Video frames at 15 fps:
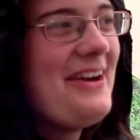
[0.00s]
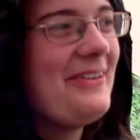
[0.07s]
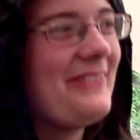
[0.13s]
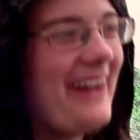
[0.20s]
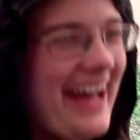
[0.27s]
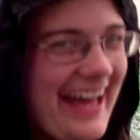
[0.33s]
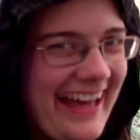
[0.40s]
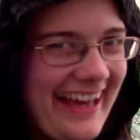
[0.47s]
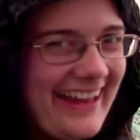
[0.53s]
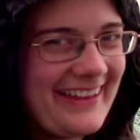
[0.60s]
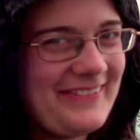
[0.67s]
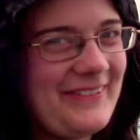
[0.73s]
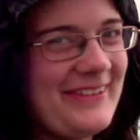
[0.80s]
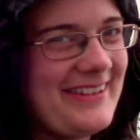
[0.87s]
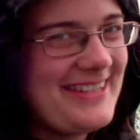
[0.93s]
Wow,
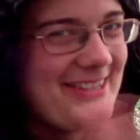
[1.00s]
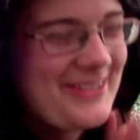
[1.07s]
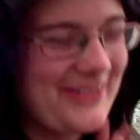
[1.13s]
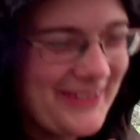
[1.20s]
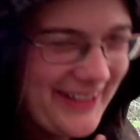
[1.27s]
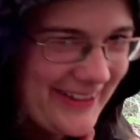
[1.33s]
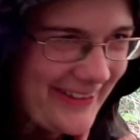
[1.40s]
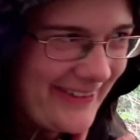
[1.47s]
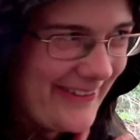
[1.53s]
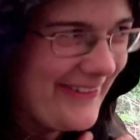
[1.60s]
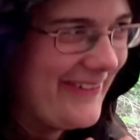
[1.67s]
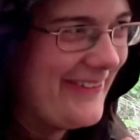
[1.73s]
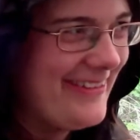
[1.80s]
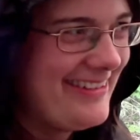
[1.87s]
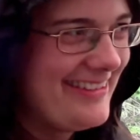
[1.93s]
if you want the
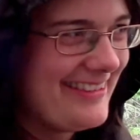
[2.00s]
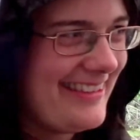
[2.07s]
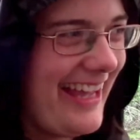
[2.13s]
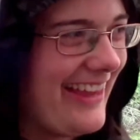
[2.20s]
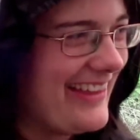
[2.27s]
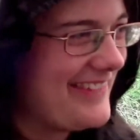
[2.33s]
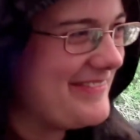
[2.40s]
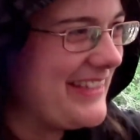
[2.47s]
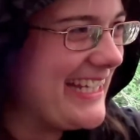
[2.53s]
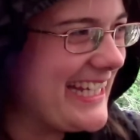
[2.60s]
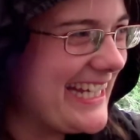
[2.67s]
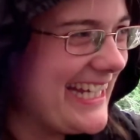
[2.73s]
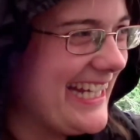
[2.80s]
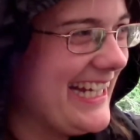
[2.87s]
truth, tell it, Mia.